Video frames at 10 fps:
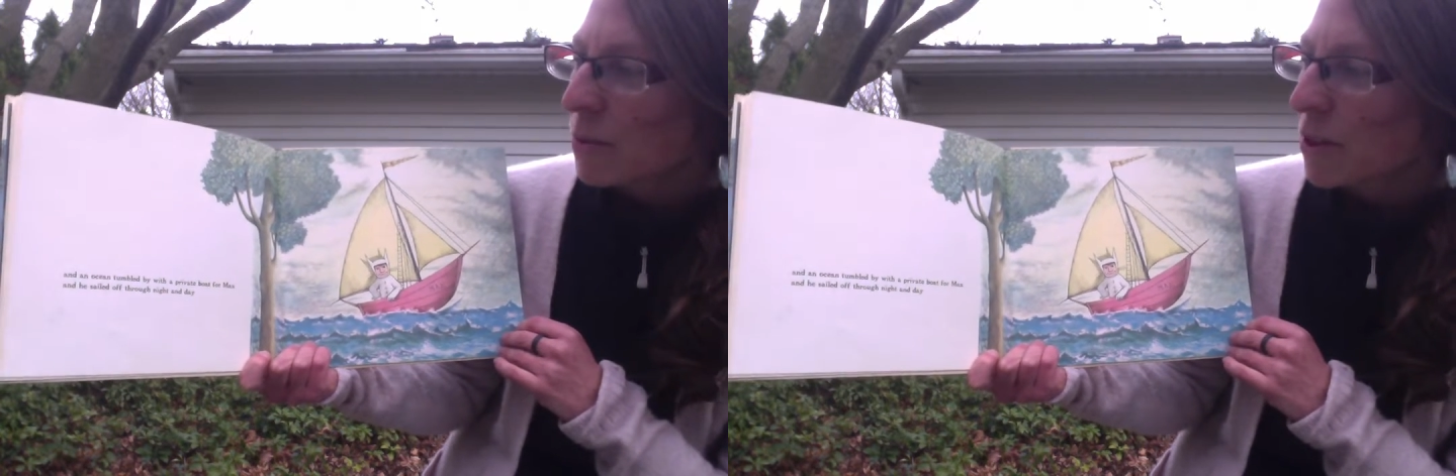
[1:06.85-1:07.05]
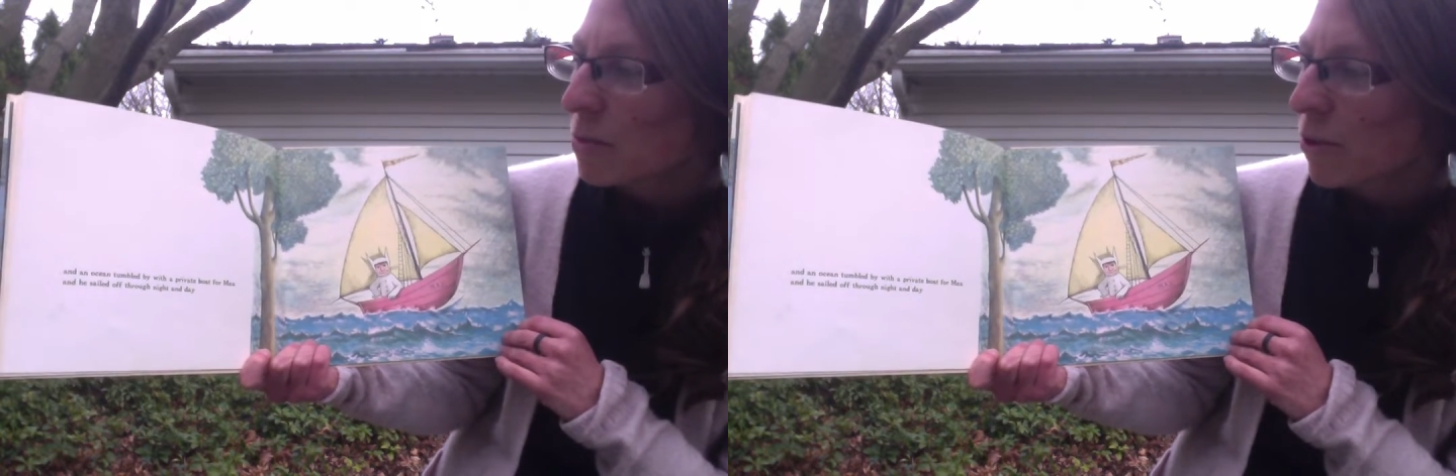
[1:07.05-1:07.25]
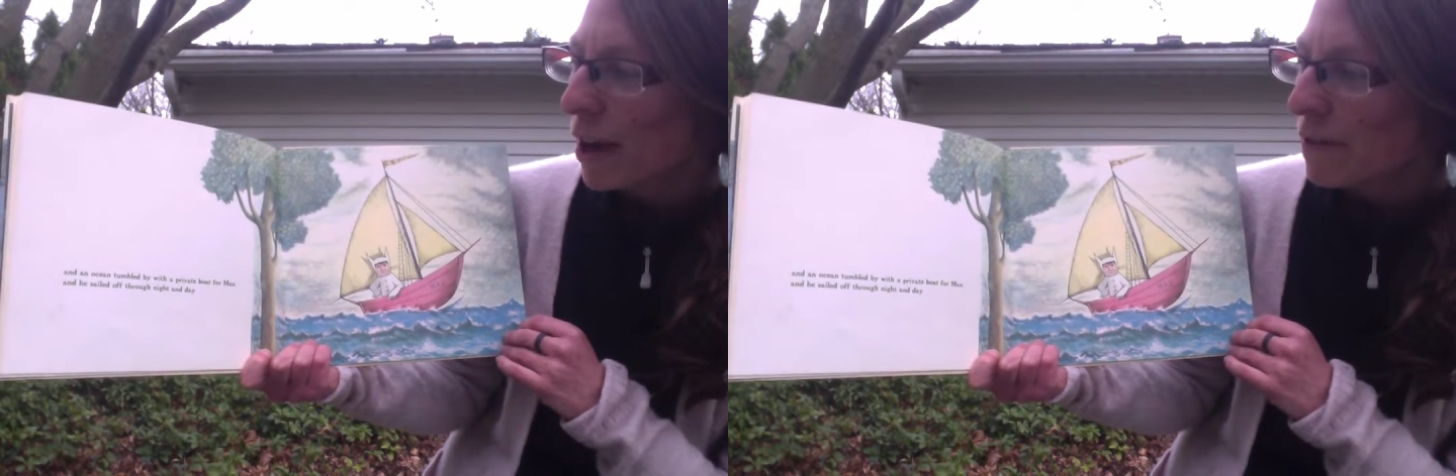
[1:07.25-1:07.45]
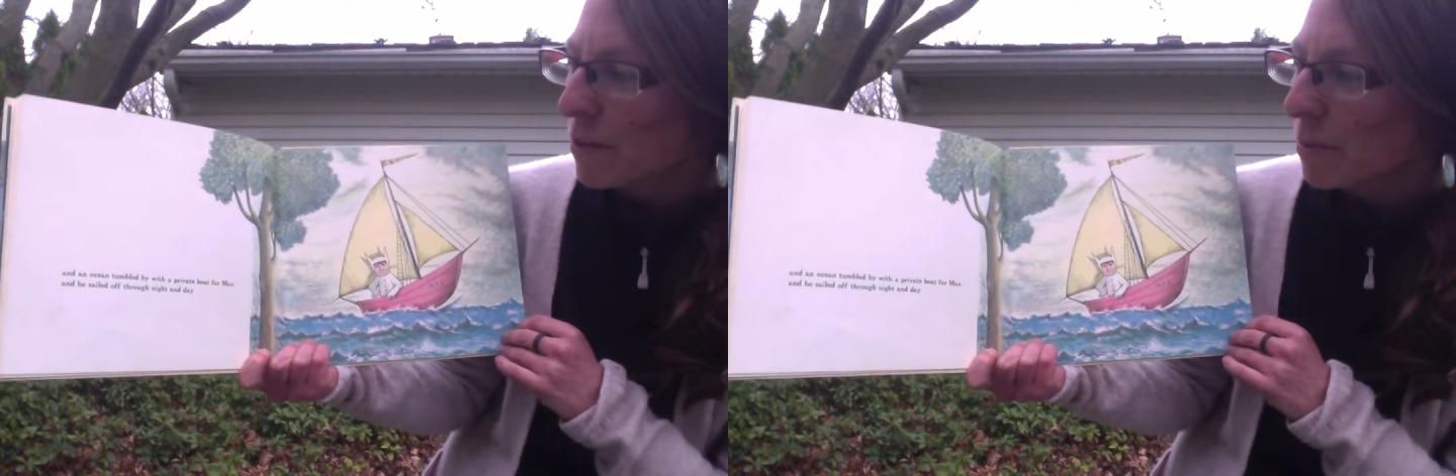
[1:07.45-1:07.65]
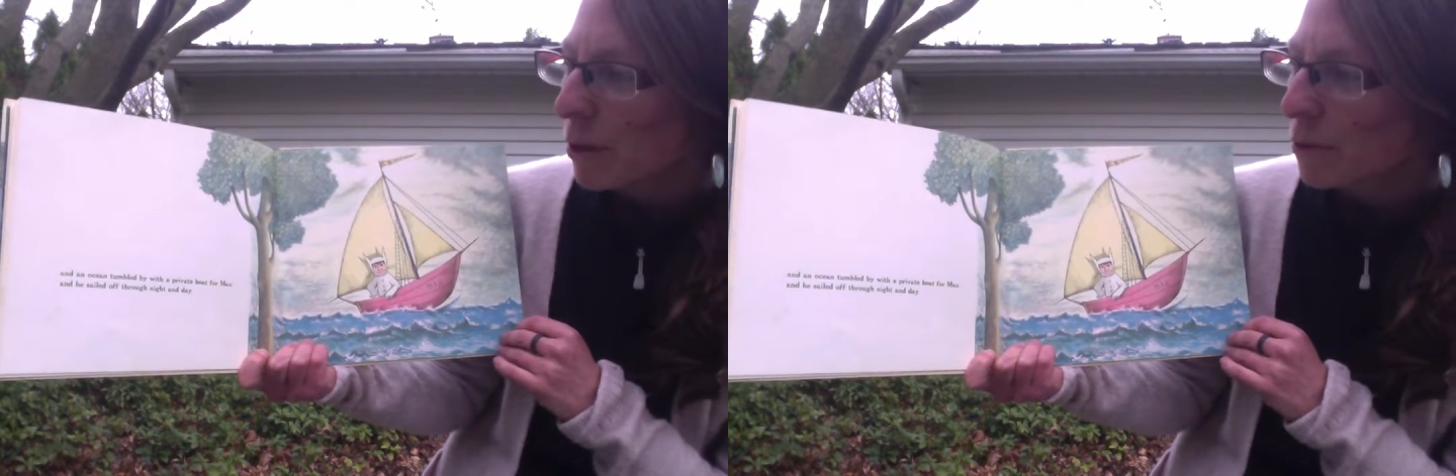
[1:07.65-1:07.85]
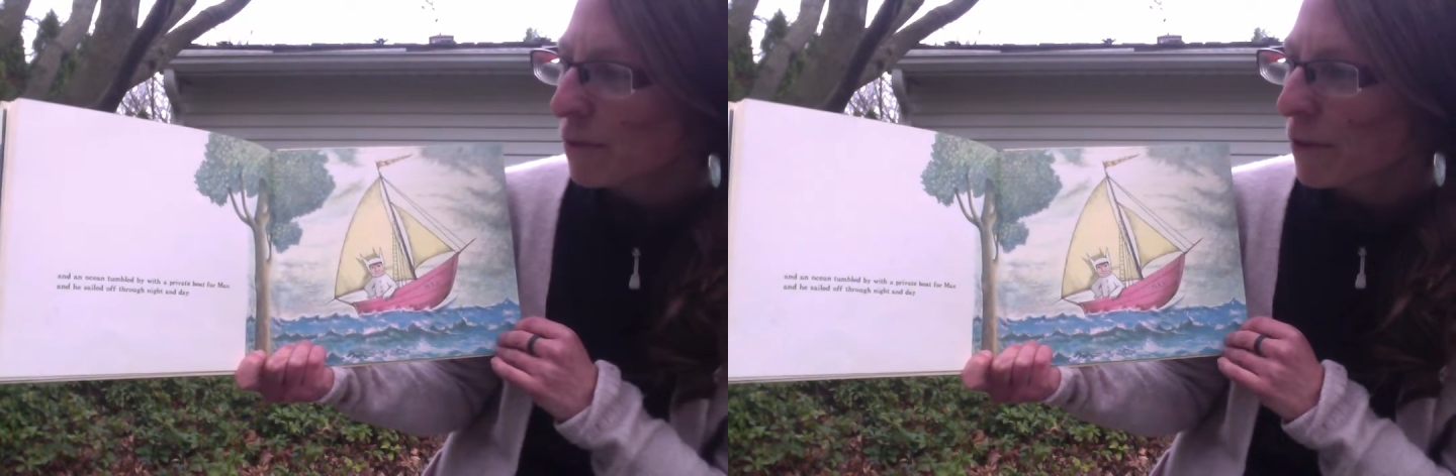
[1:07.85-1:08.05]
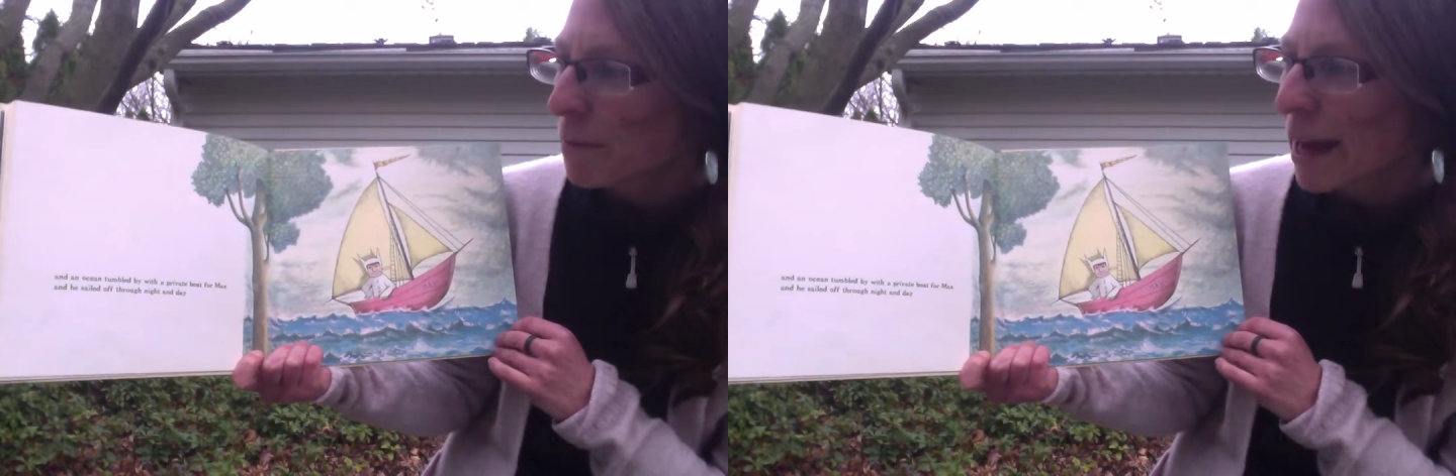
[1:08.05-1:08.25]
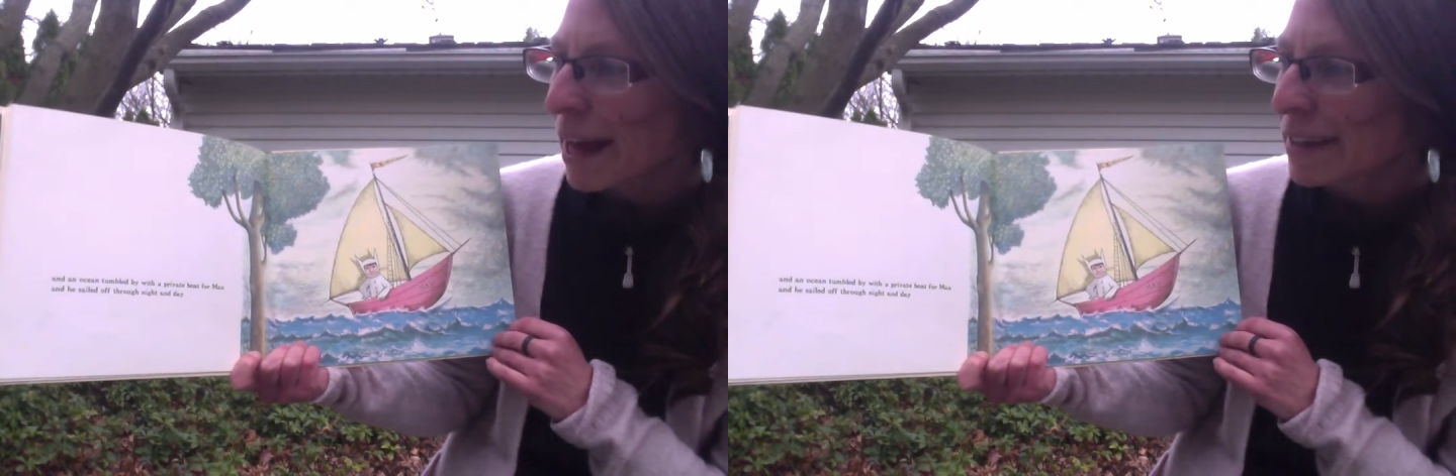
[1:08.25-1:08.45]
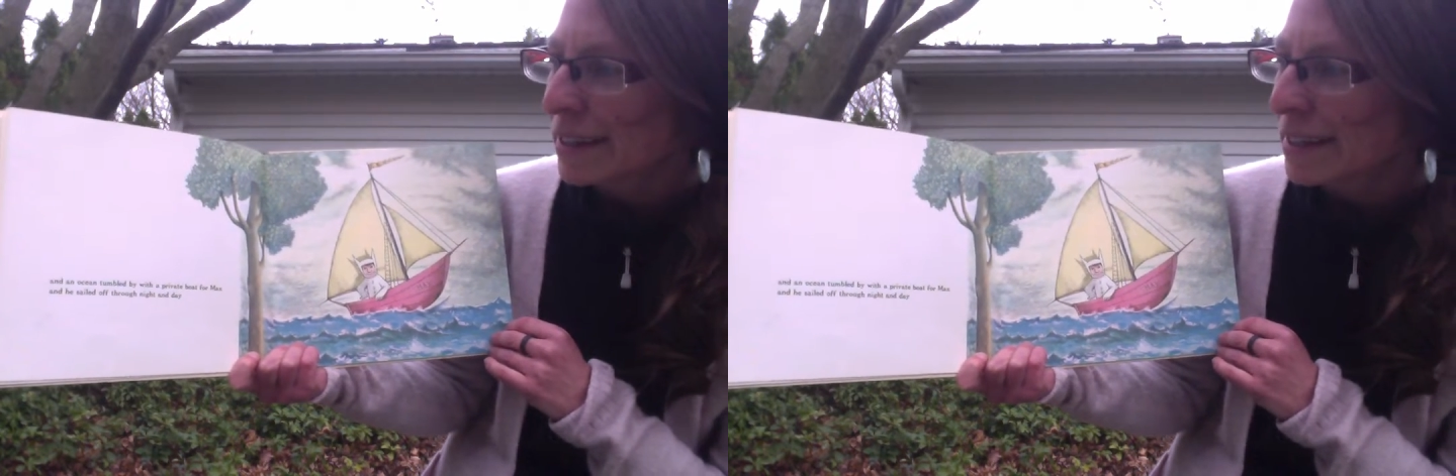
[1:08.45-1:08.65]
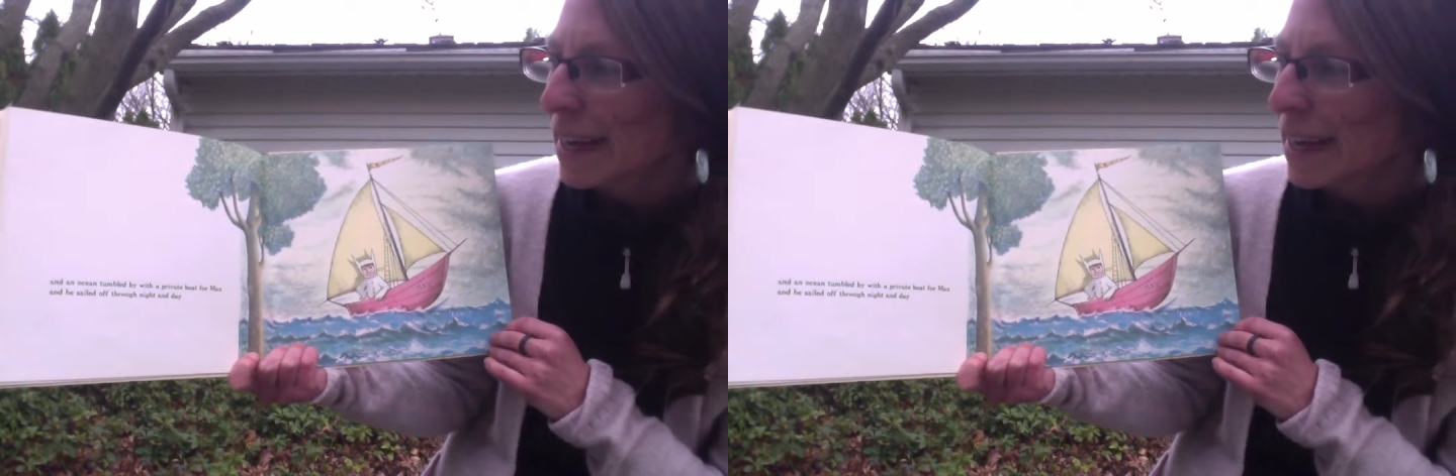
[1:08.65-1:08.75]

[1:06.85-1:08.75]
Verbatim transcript: with a private boat for Max,